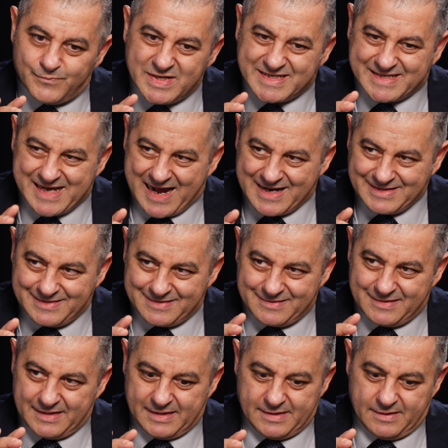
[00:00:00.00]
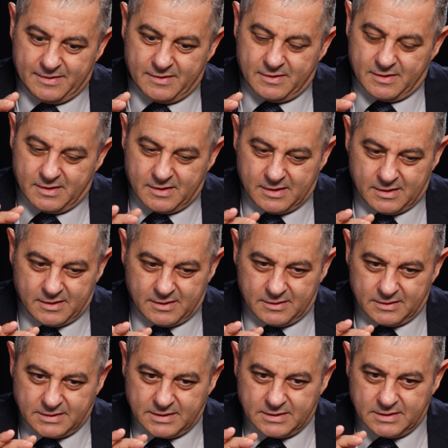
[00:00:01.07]
beside the
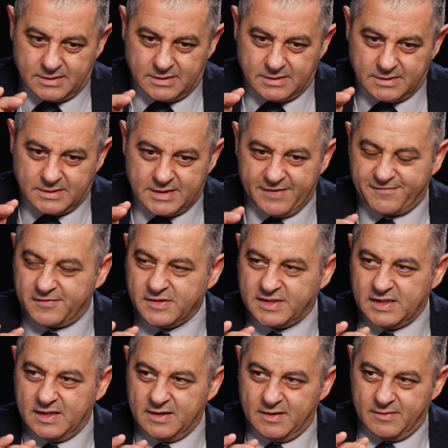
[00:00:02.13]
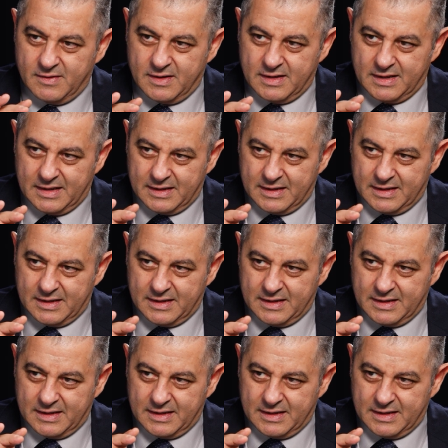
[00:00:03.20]
difference in